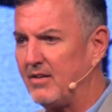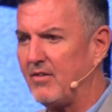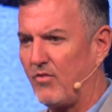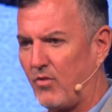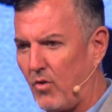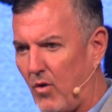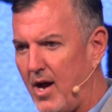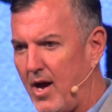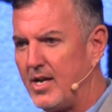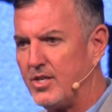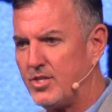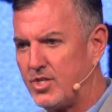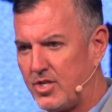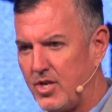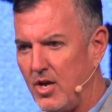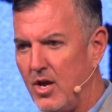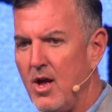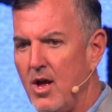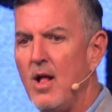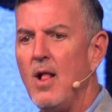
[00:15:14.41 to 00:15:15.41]
of Christ
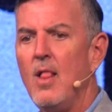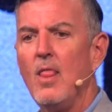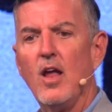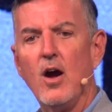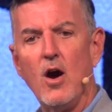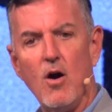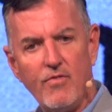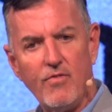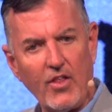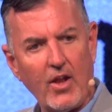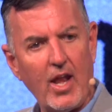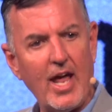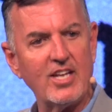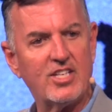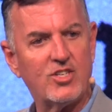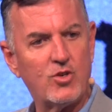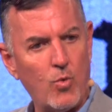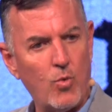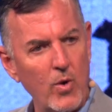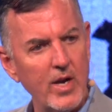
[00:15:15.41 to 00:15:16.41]
over the
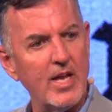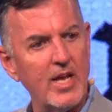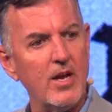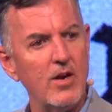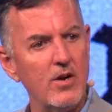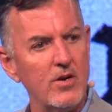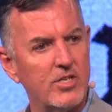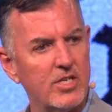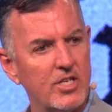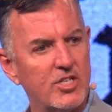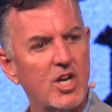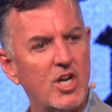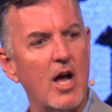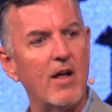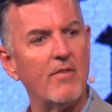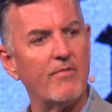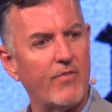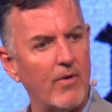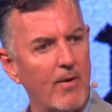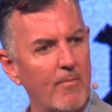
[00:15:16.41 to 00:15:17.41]
last 20 years, it's
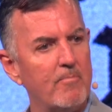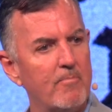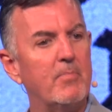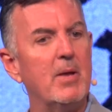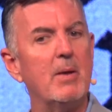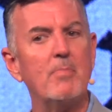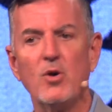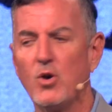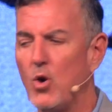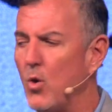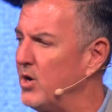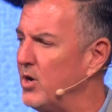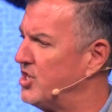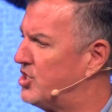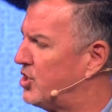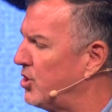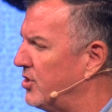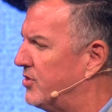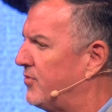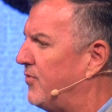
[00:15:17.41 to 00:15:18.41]
gone from people going to
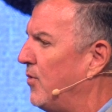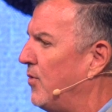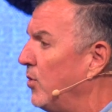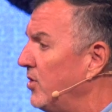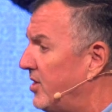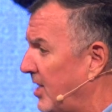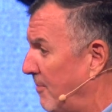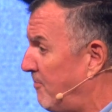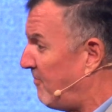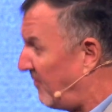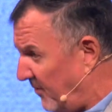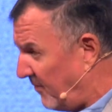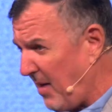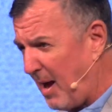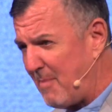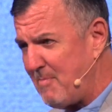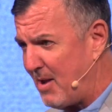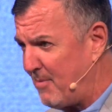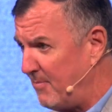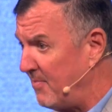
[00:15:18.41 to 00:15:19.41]
church four times, I
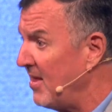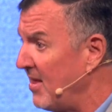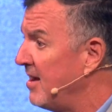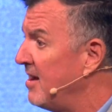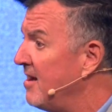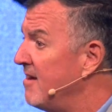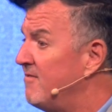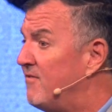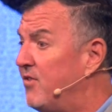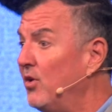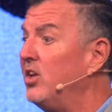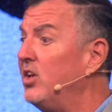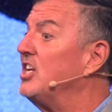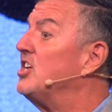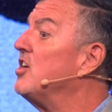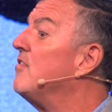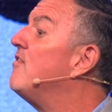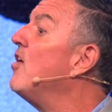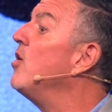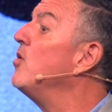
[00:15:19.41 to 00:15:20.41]
mean, fully
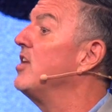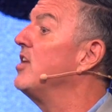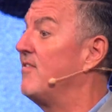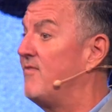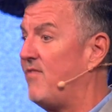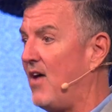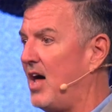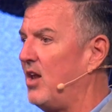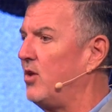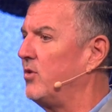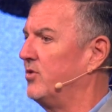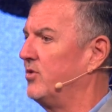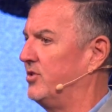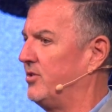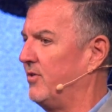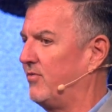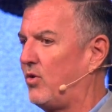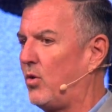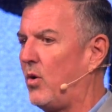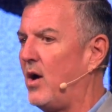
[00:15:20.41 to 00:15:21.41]
devoted followers
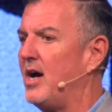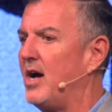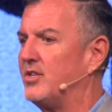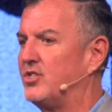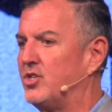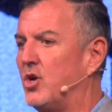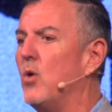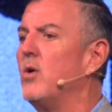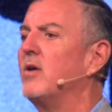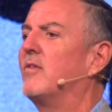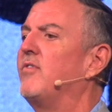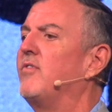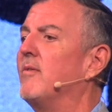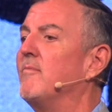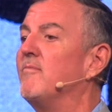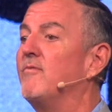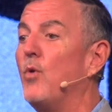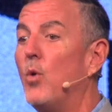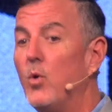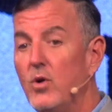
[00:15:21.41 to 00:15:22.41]
of Christ going
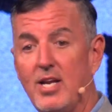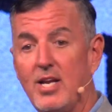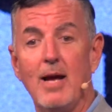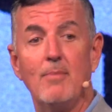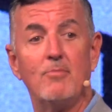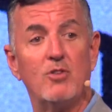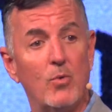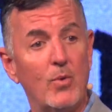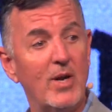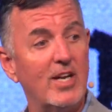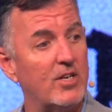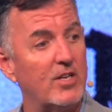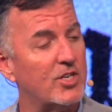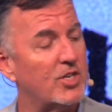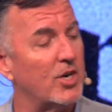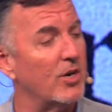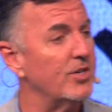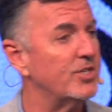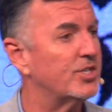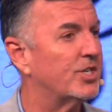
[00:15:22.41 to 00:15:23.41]
from four times a week to
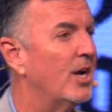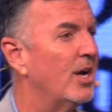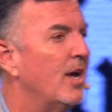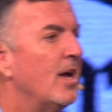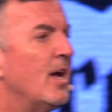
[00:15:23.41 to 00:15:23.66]
church.